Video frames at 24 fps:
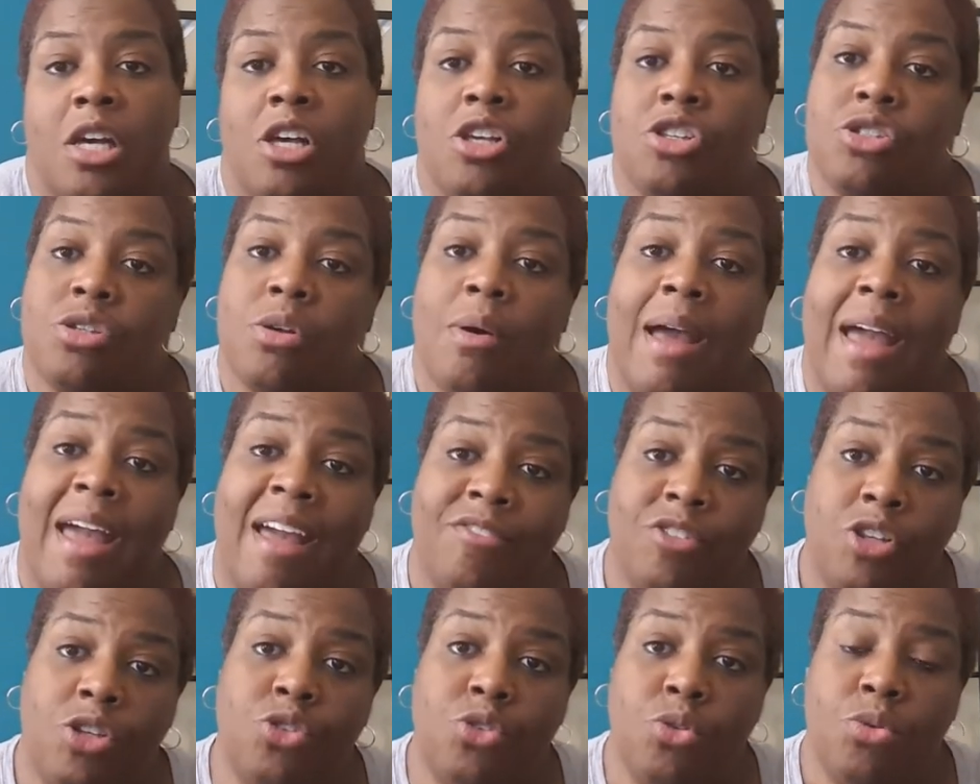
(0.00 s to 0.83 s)
So I
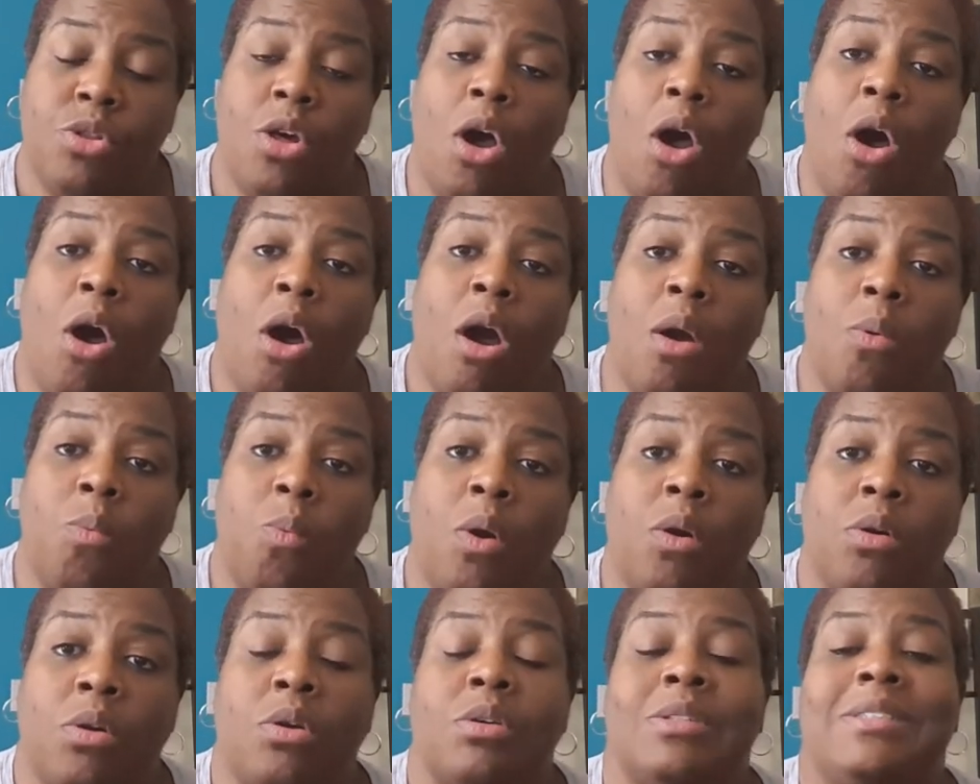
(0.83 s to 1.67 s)
have to do the hard
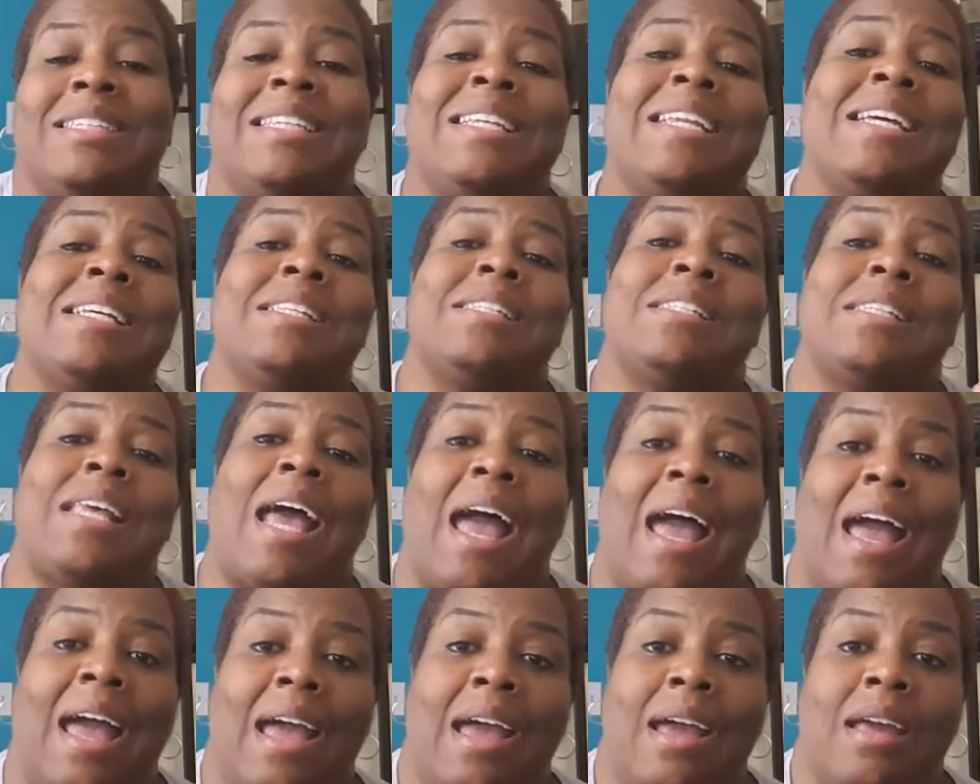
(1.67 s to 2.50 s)
work on this
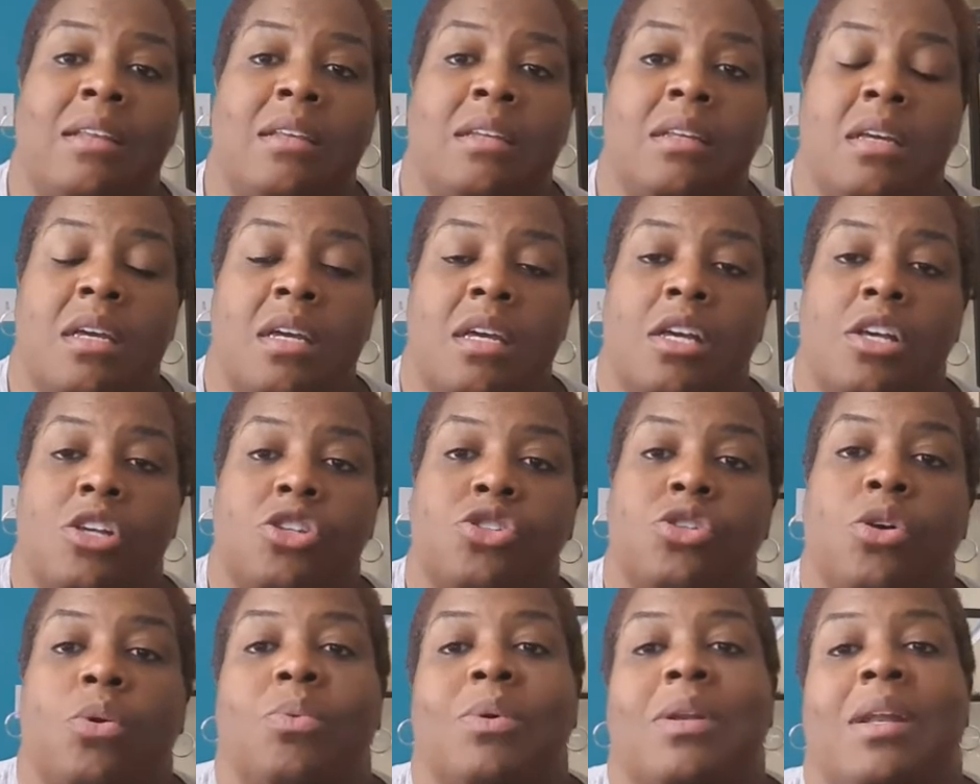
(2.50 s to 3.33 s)
side.
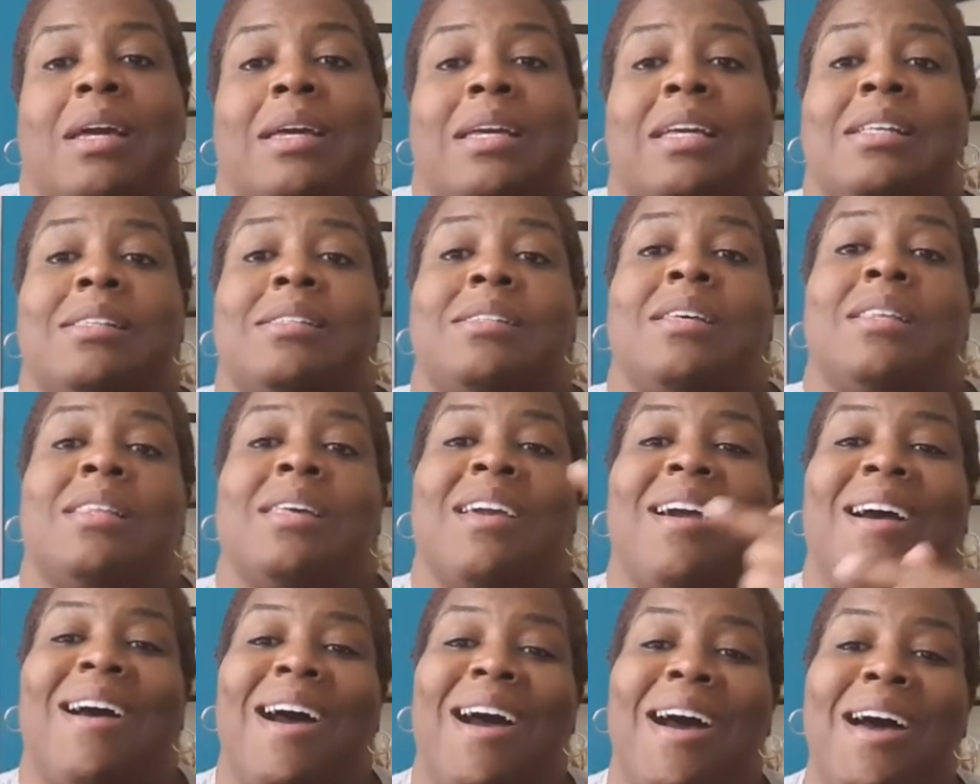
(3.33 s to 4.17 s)
So when I get to
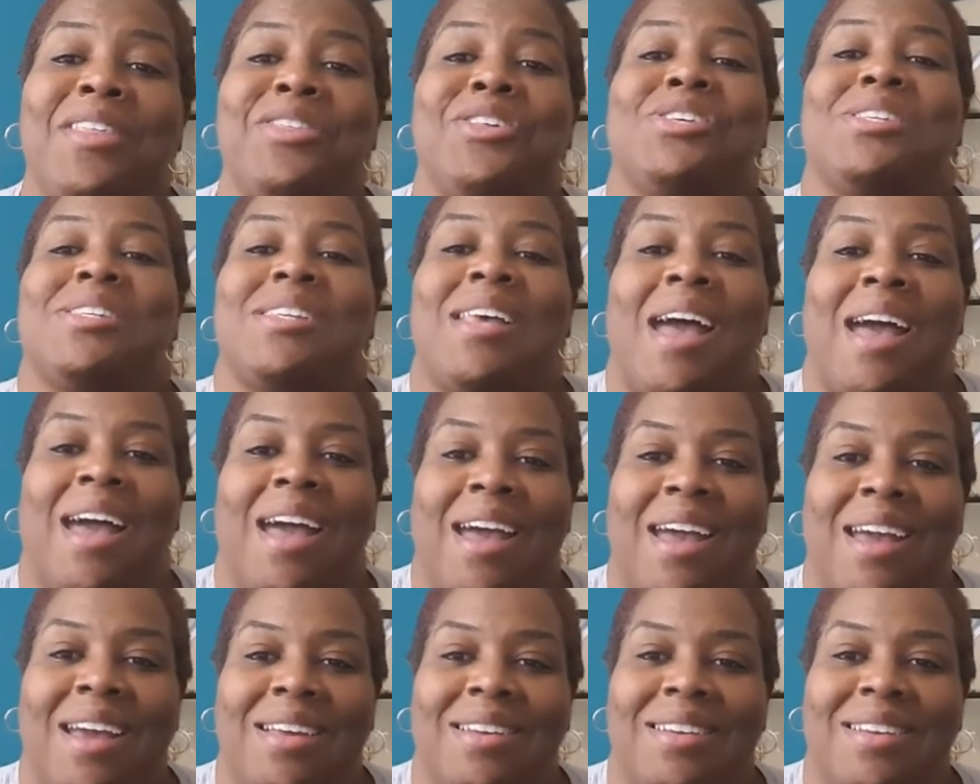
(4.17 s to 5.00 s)
the other
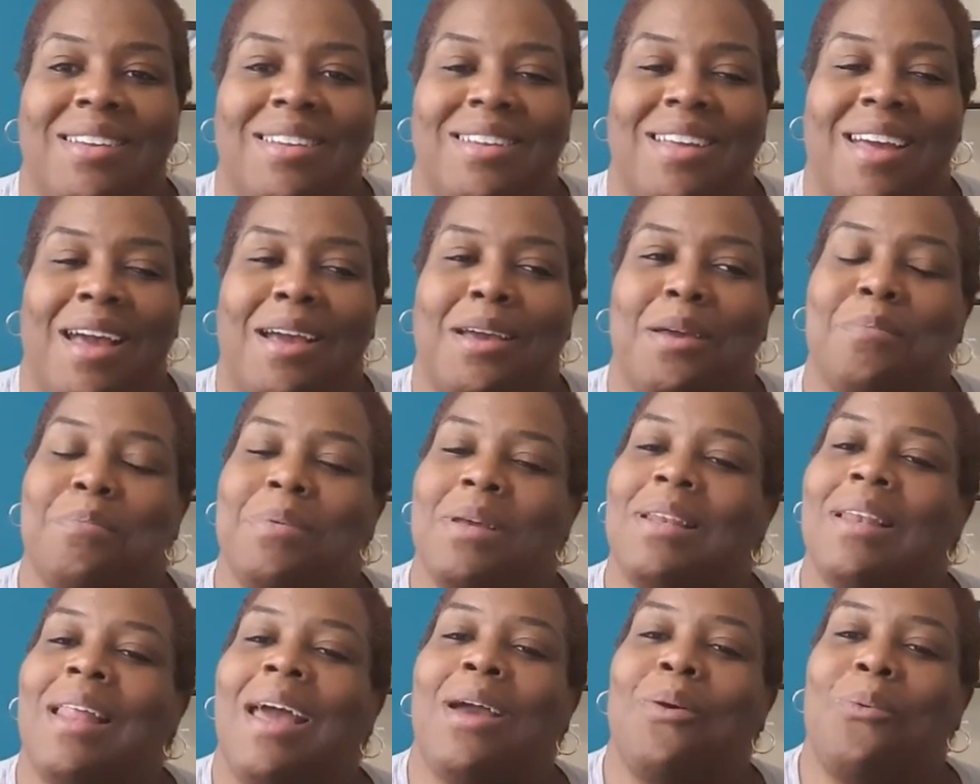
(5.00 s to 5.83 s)
side, I can
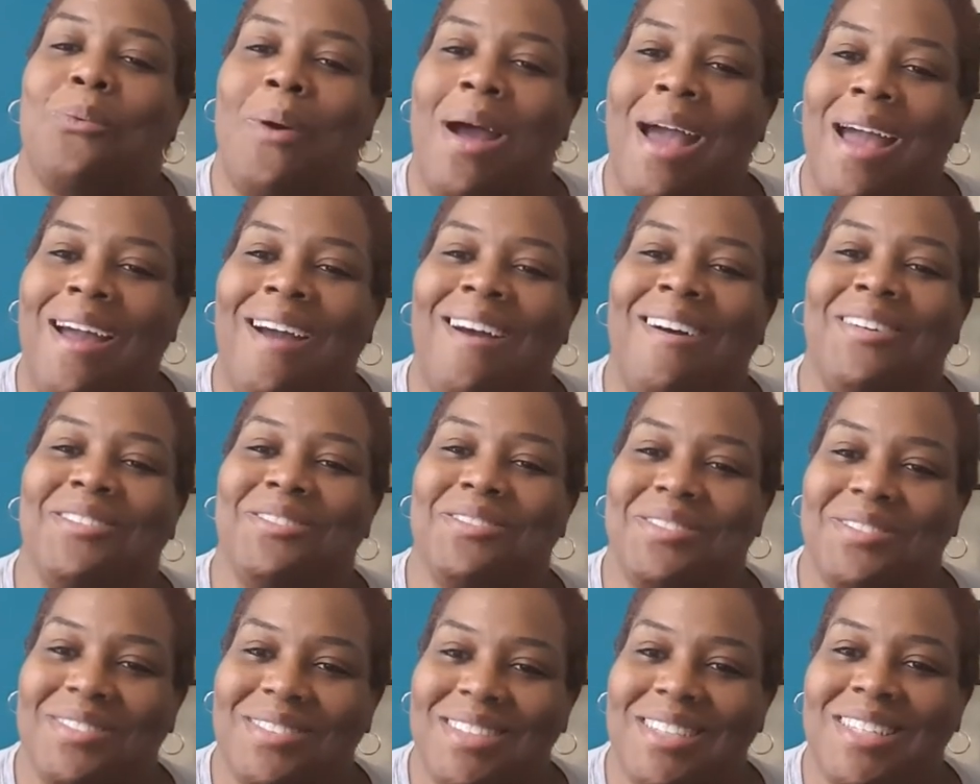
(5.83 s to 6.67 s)
be like, wow,
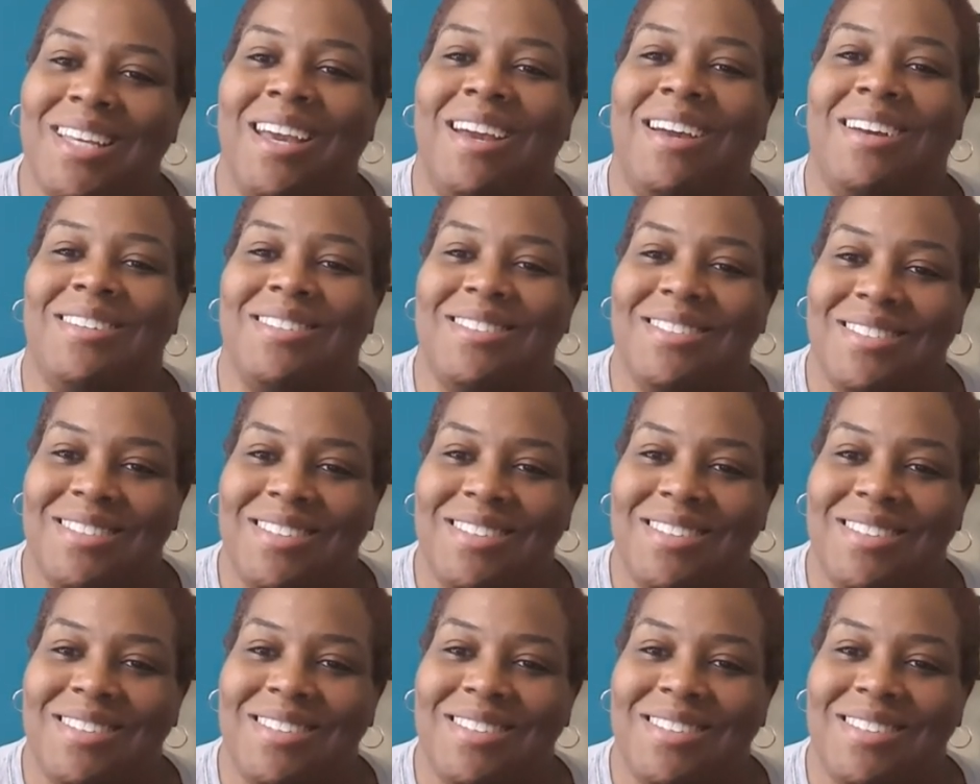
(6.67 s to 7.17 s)
yeah.